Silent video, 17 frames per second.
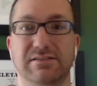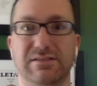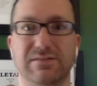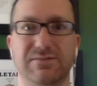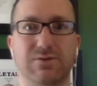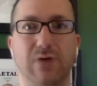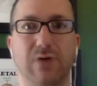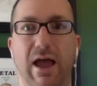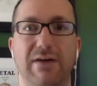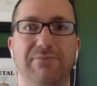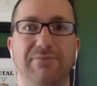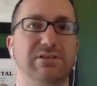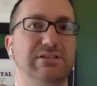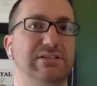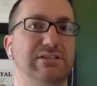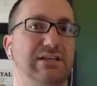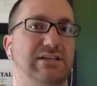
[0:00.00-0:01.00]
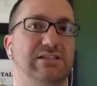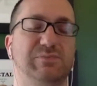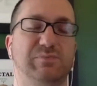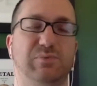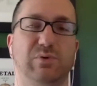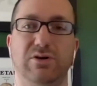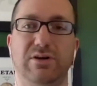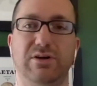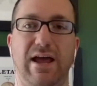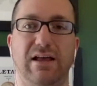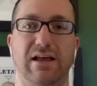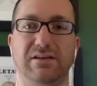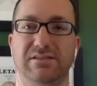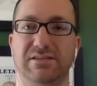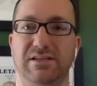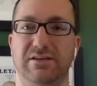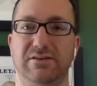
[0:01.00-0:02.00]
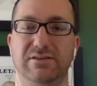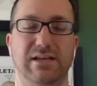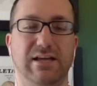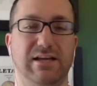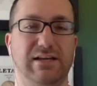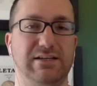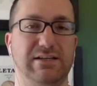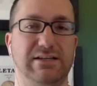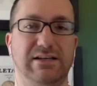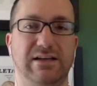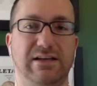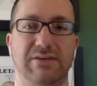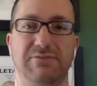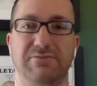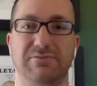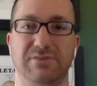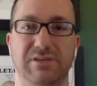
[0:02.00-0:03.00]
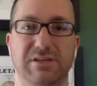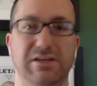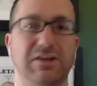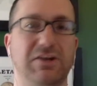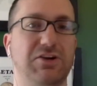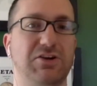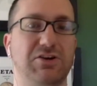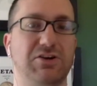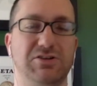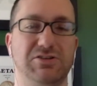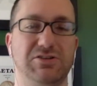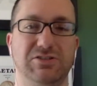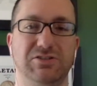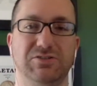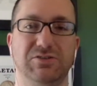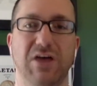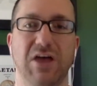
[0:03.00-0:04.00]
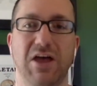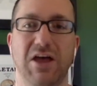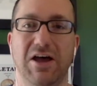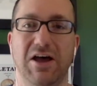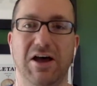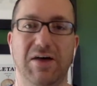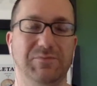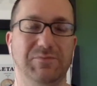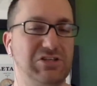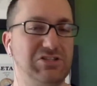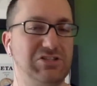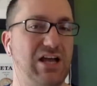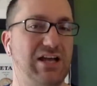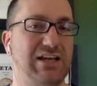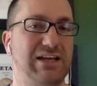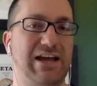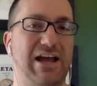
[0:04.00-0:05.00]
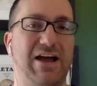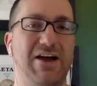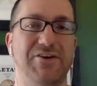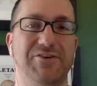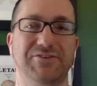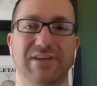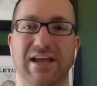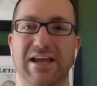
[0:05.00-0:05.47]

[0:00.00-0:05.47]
And if you haven't explored Alexander Technique, I really encourage you to check it out.